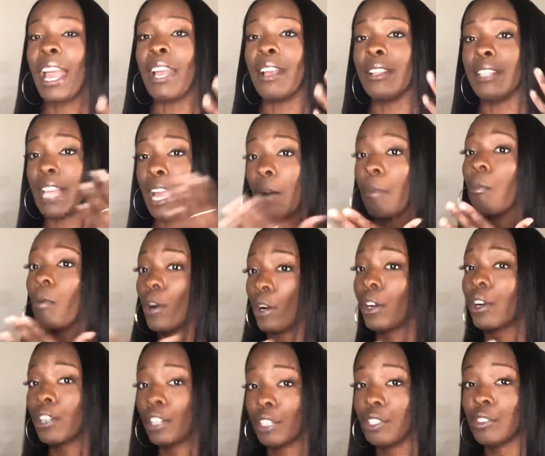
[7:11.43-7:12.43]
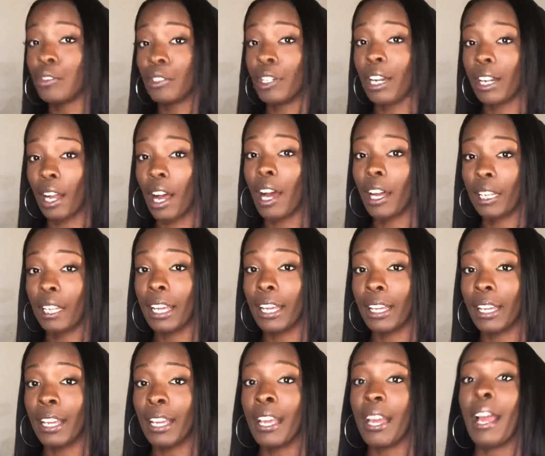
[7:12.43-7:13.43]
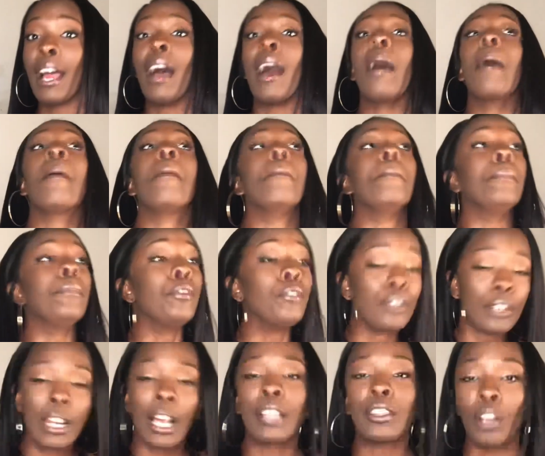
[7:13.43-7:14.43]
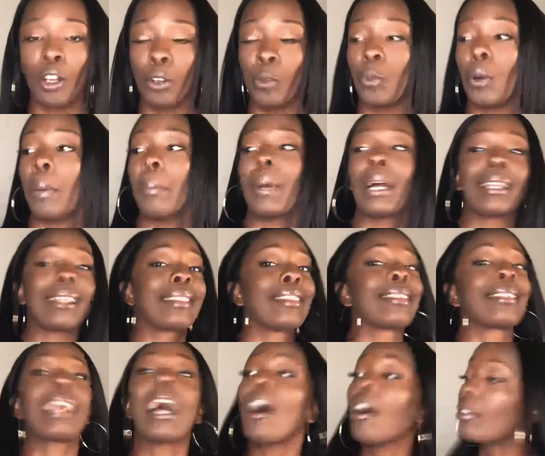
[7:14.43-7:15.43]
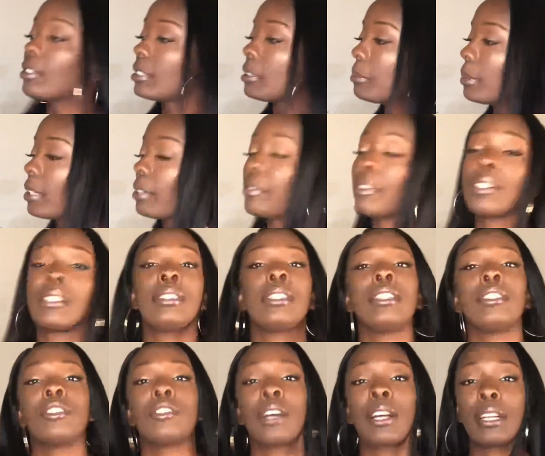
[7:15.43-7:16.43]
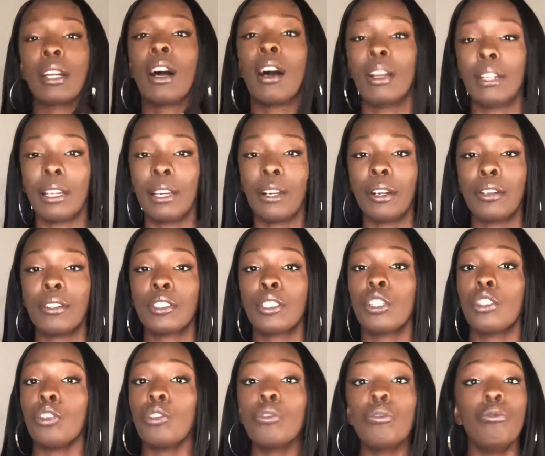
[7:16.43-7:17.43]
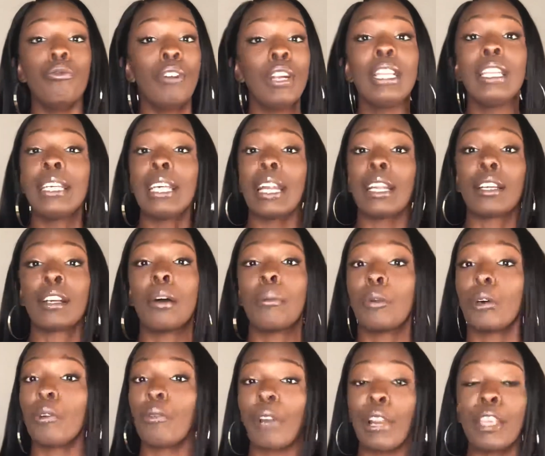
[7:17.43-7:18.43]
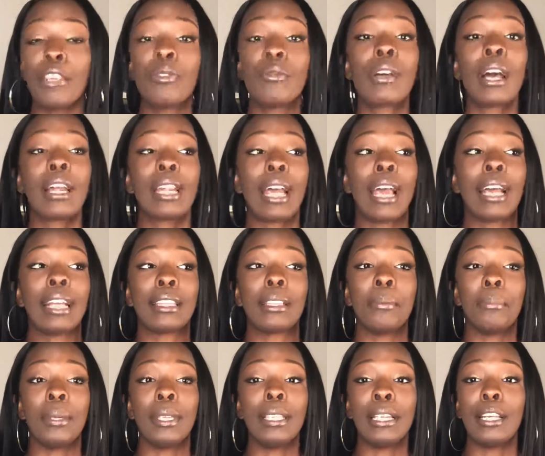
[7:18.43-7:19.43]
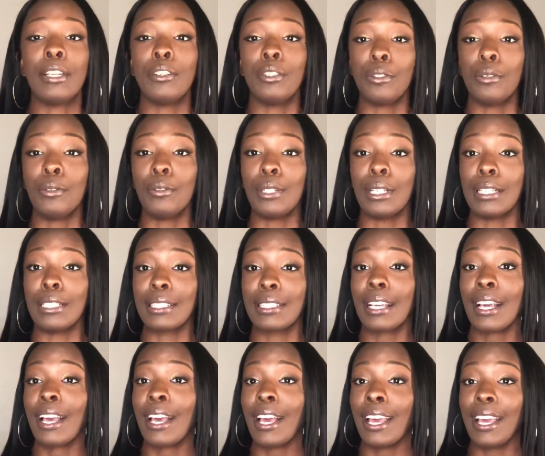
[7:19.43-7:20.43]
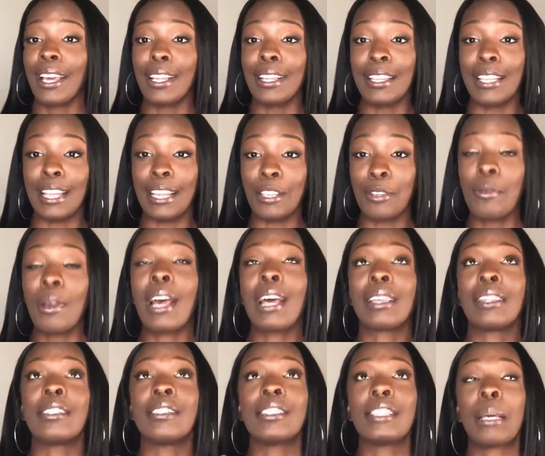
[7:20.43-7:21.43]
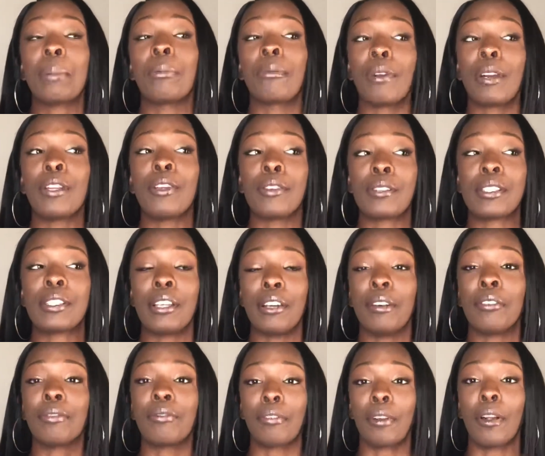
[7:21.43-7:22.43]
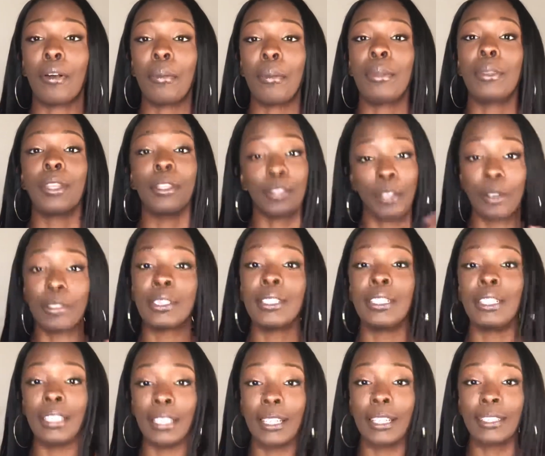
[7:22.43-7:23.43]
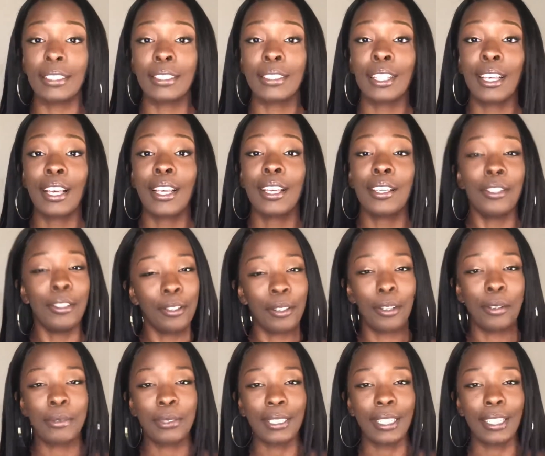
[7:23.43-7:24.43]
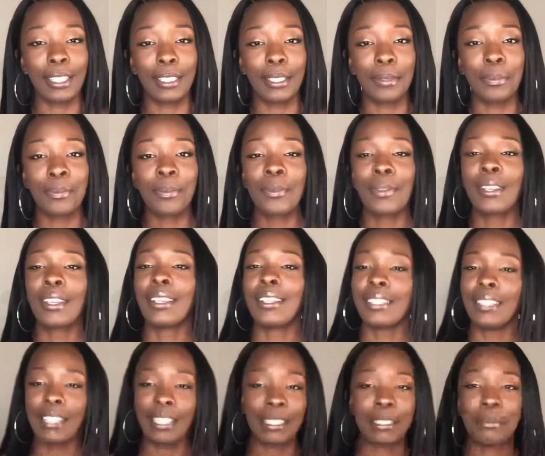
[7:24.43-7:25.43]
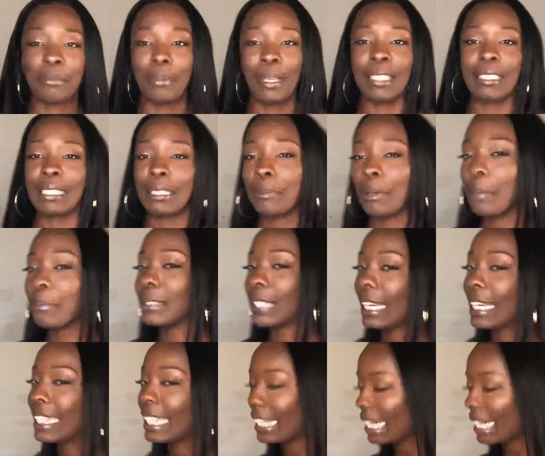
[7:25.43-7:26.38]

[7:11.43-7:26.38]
that one girl that you are trying to holler at, you're not the only one. About a thousand motherfuckers didn't try to holler at her. So you really got to come correct. You kind of have to be that dude that's, that you have to separate yourself from the thirsty niggas. You know what I'm saying? That's basically what I'm trying to get